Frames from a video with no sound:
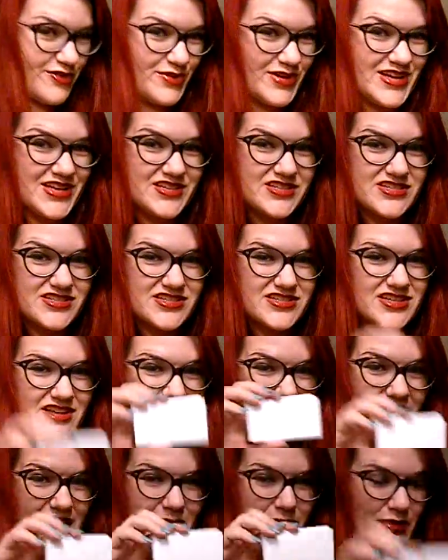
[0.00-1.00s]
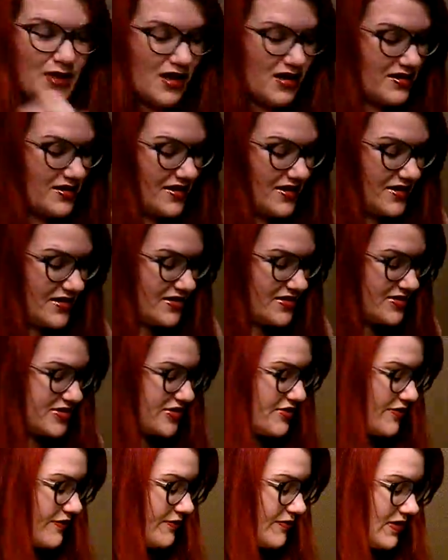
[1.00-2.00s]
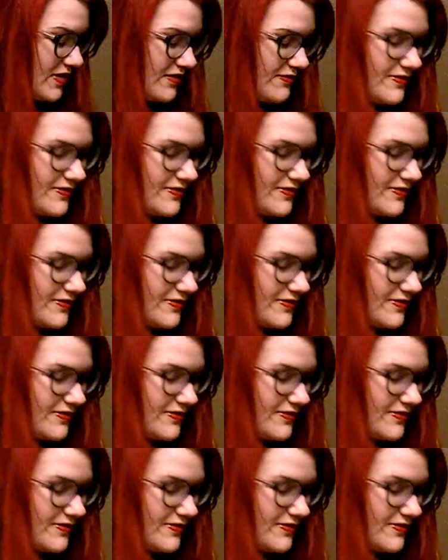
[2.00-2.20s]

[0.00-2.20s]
which I'm not gonna show the front